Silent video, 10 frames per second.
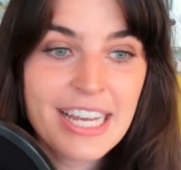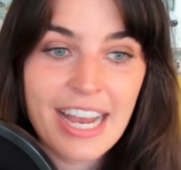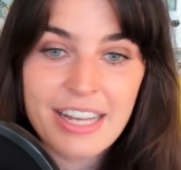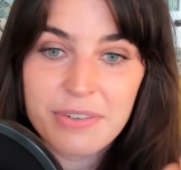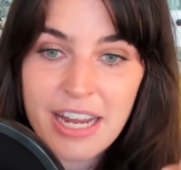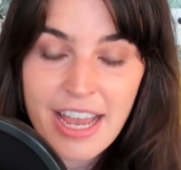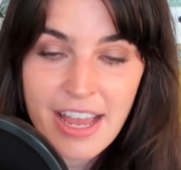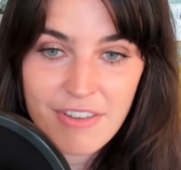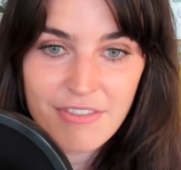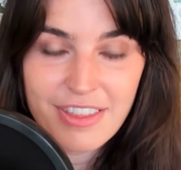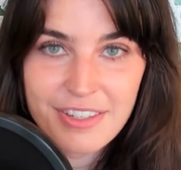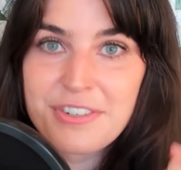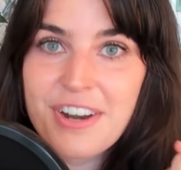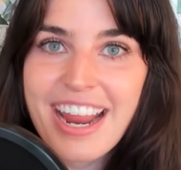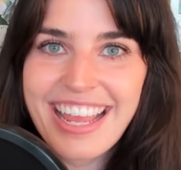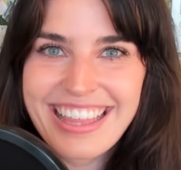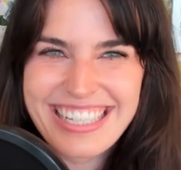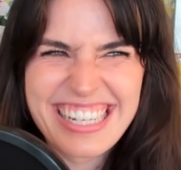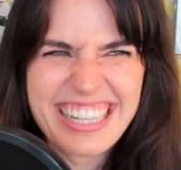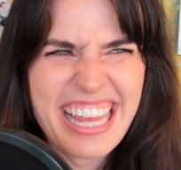I don't have the strength
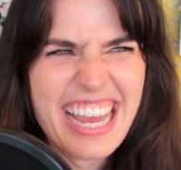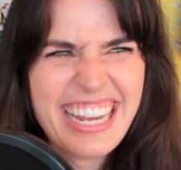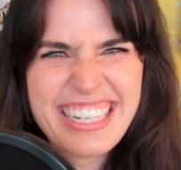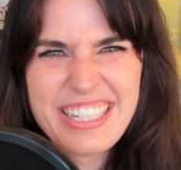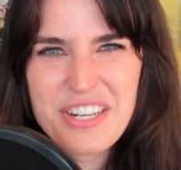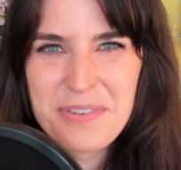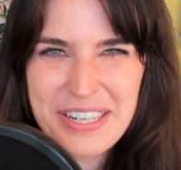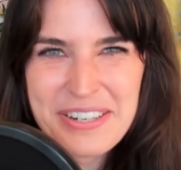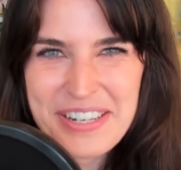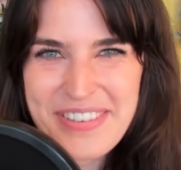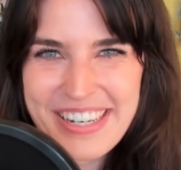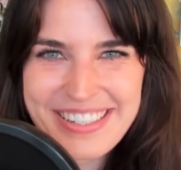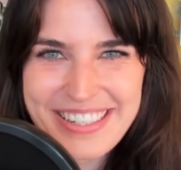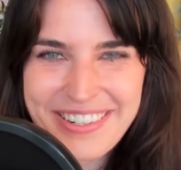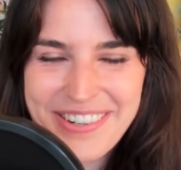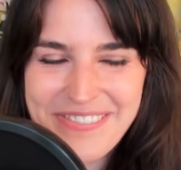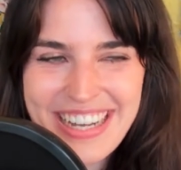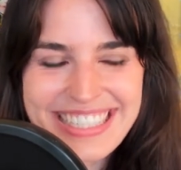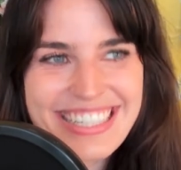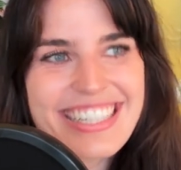to like do what you need me to do,
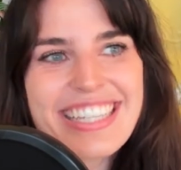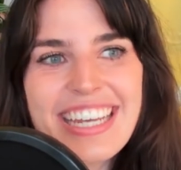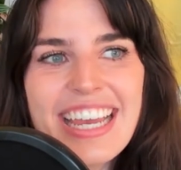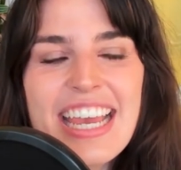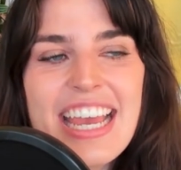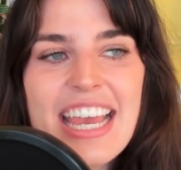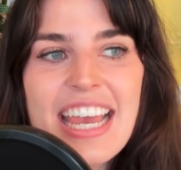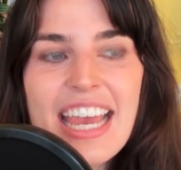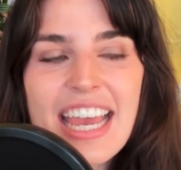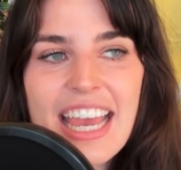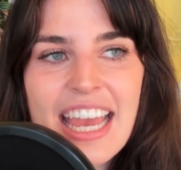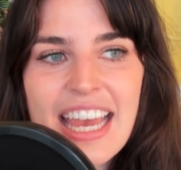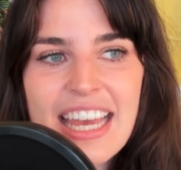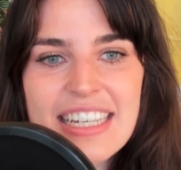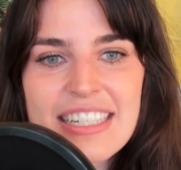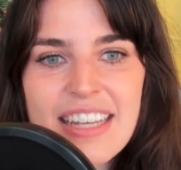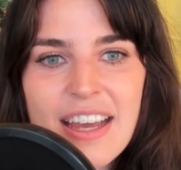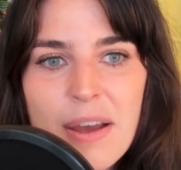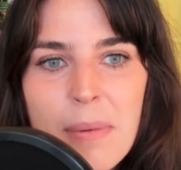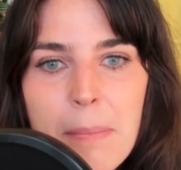basically.
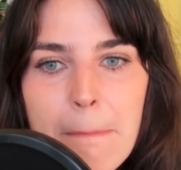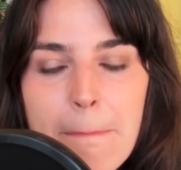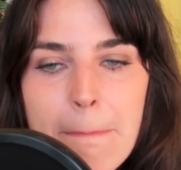And